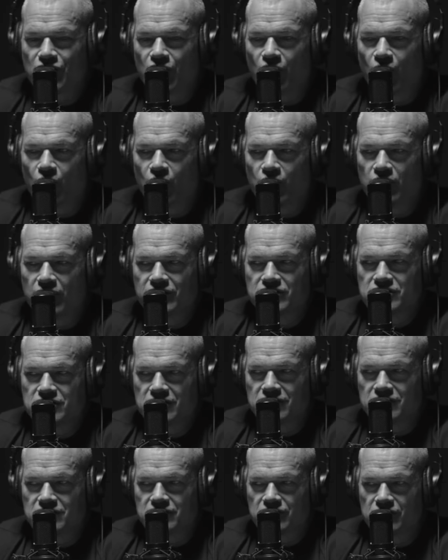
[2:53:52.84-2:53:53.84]
to orange
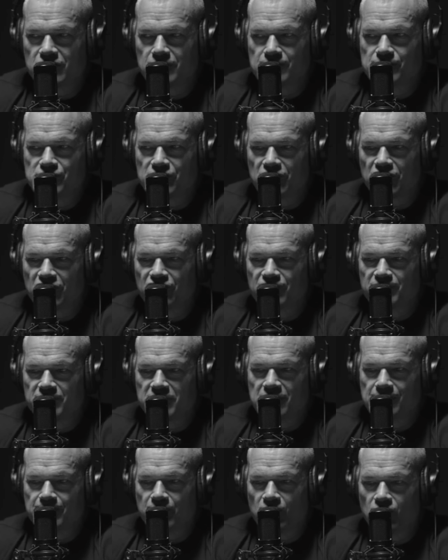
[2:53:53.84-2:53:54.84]
in terms of
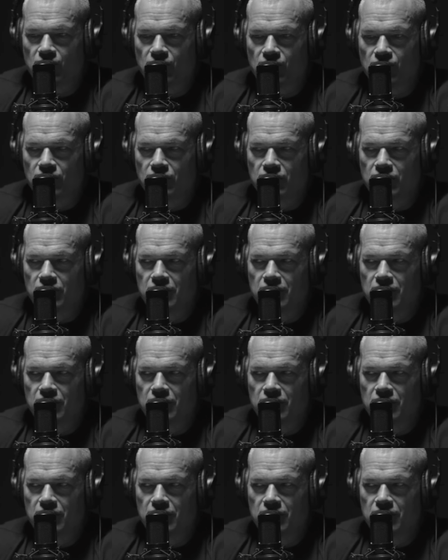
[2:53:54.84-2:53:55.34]
people...